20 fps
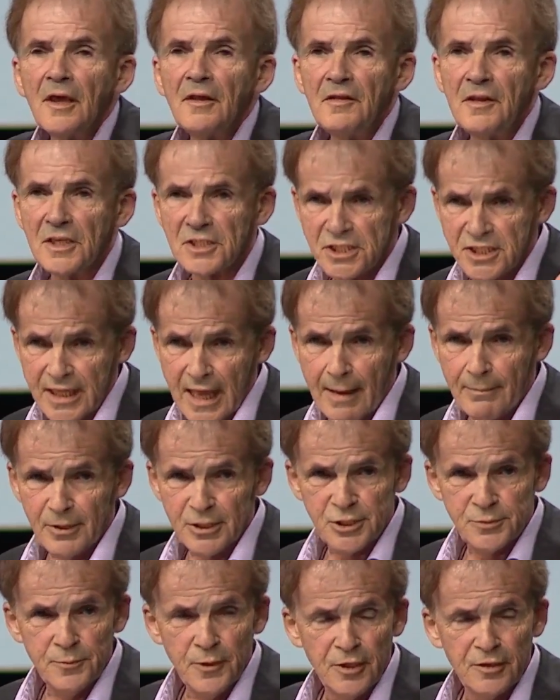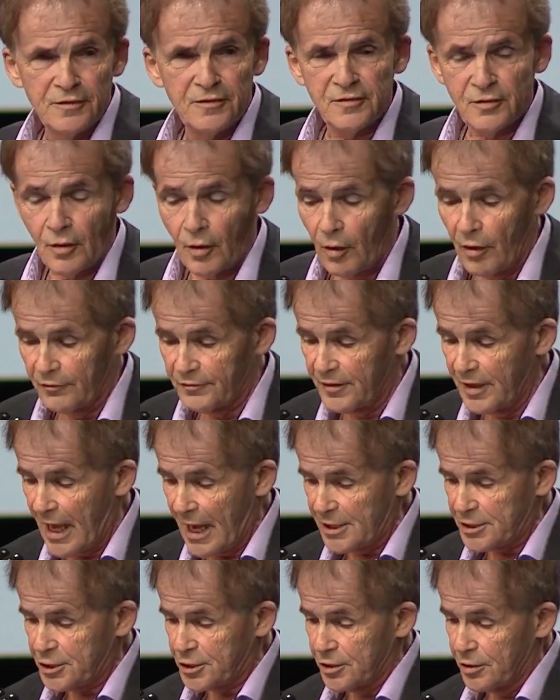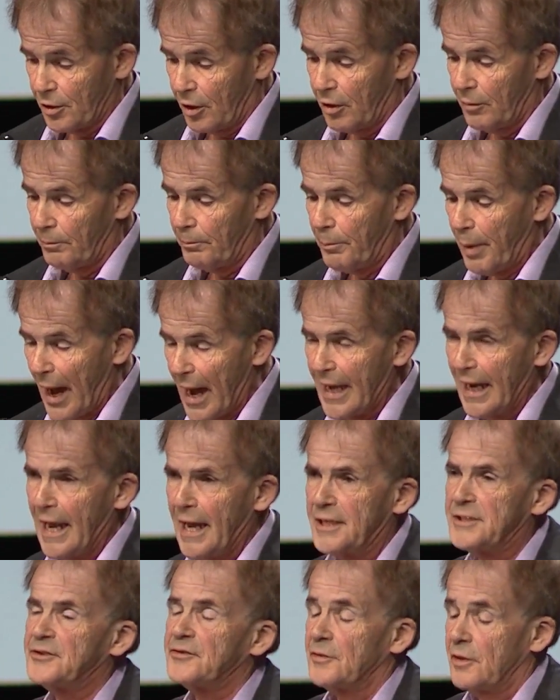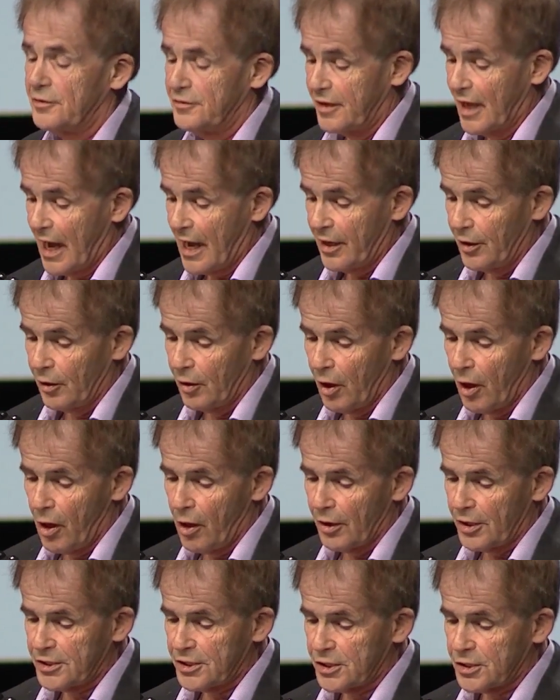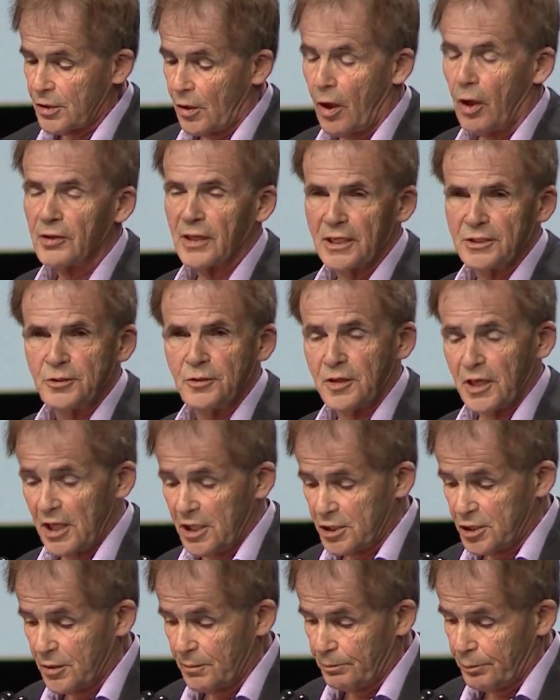The establishment of national bilateral dialogues on education